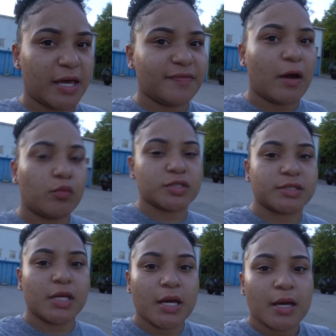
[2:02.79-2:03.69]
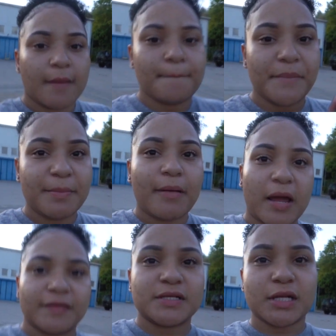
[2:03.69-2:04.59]
and that was me
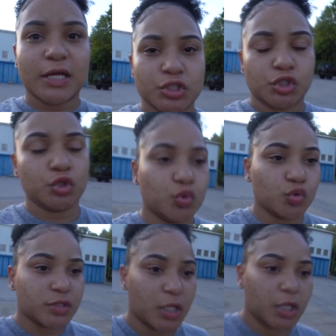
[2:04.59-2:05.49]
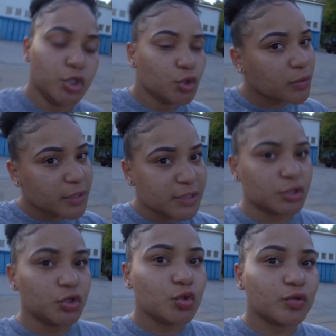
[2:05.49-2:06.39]
buying this lens used.
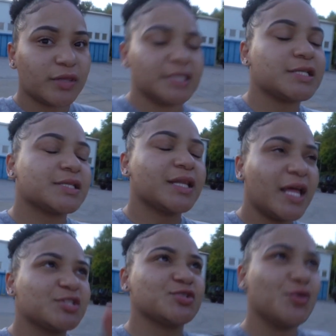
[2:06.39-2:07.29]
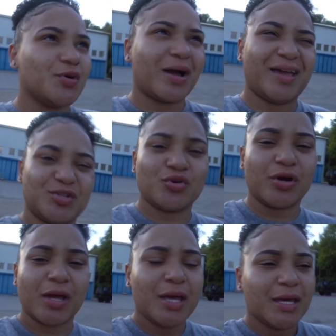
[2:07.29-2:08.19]
This lens new
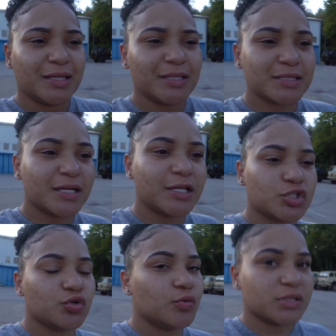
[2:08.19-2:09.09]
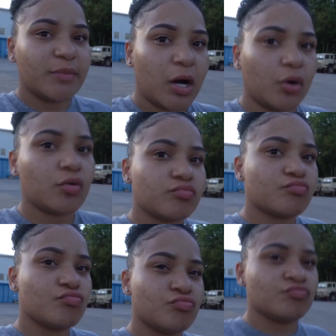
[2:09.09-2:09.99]
was about
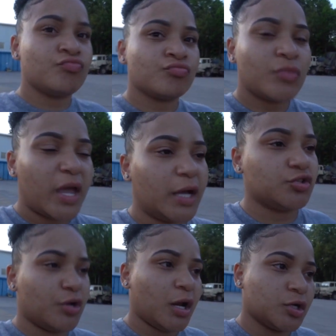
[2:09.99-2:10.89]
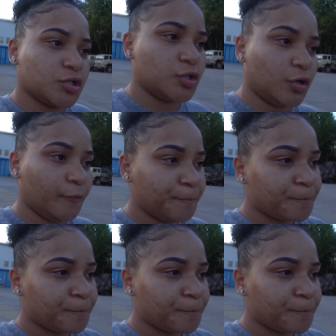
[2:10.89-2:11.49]
$800. So